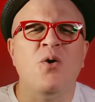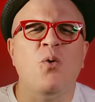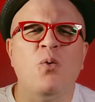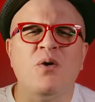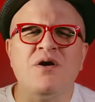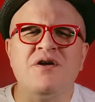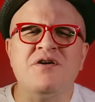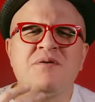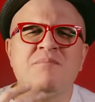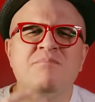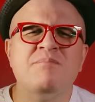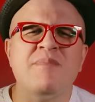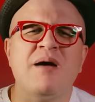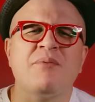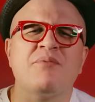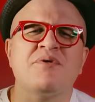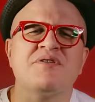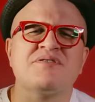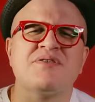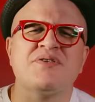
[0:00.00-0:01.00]
What are your
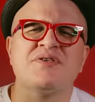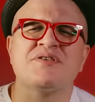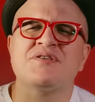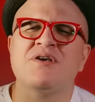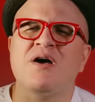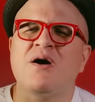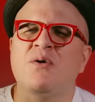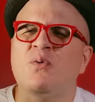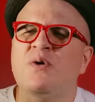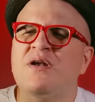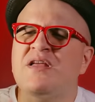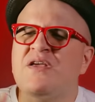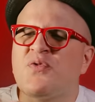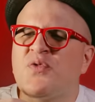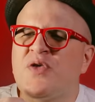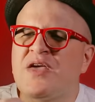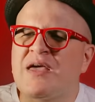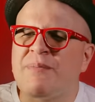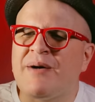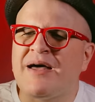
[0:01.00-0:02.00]
memories of the song? What do you
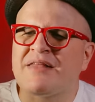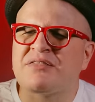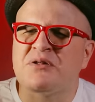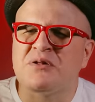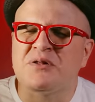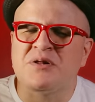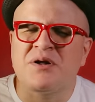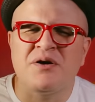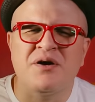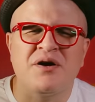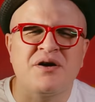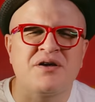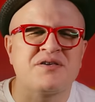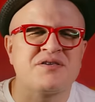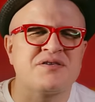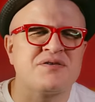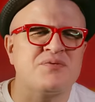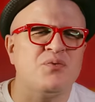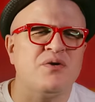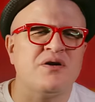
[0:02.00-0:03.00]
think about the
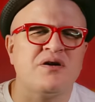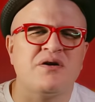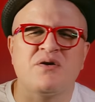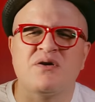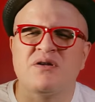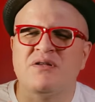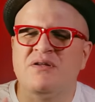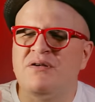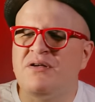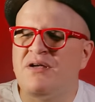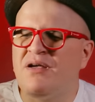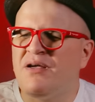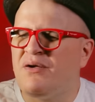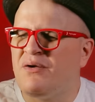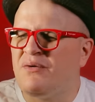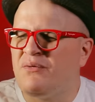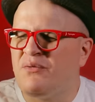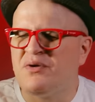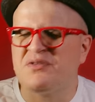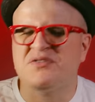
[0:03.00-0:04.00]
lyrics? What are
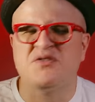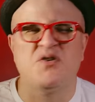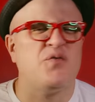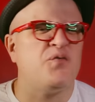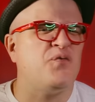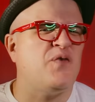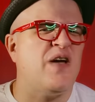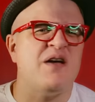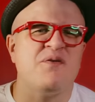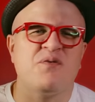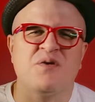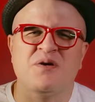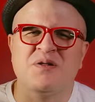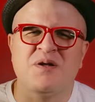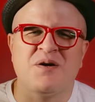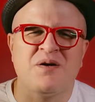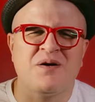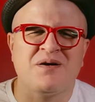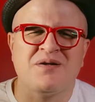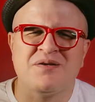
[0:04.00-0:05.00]
your, what's your favorite
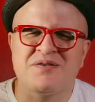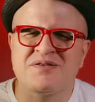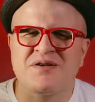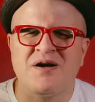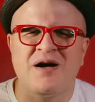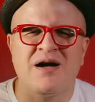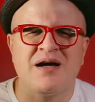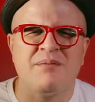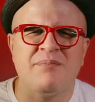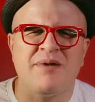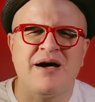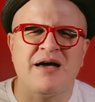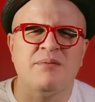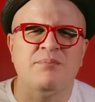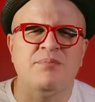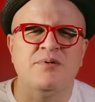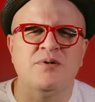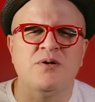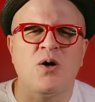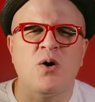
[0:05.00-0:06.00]
lyric? Let's talk about
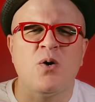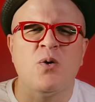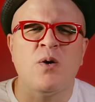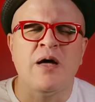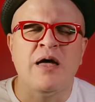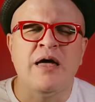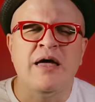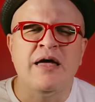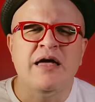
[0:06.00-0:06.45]
it below.